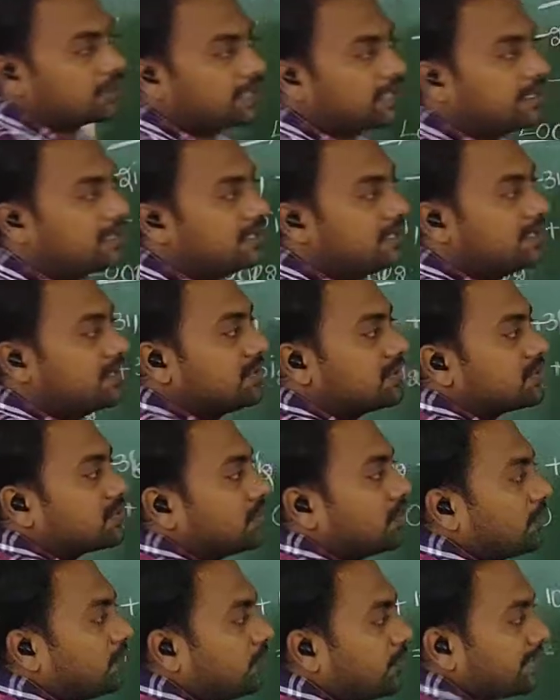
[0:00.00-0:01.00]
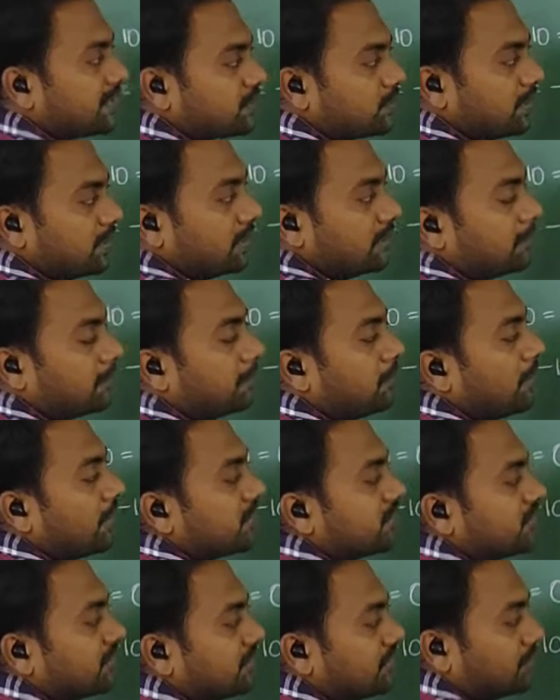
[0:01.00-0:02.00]
Okay. So first one,
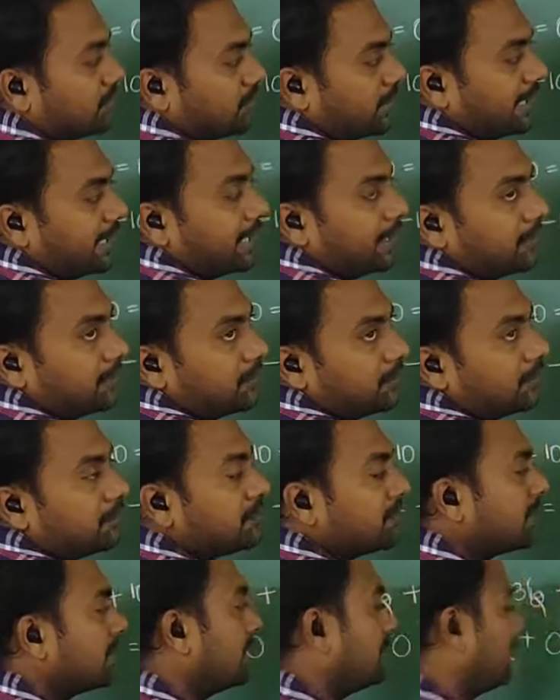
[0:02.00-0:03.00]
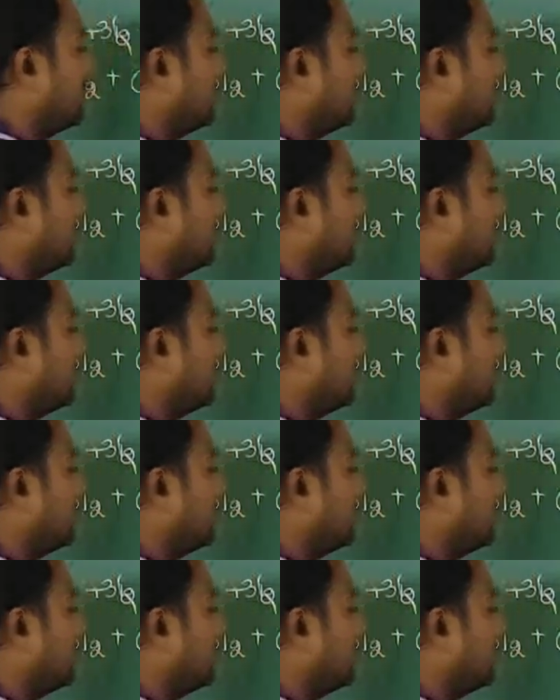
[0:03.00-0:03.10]
positive to negative.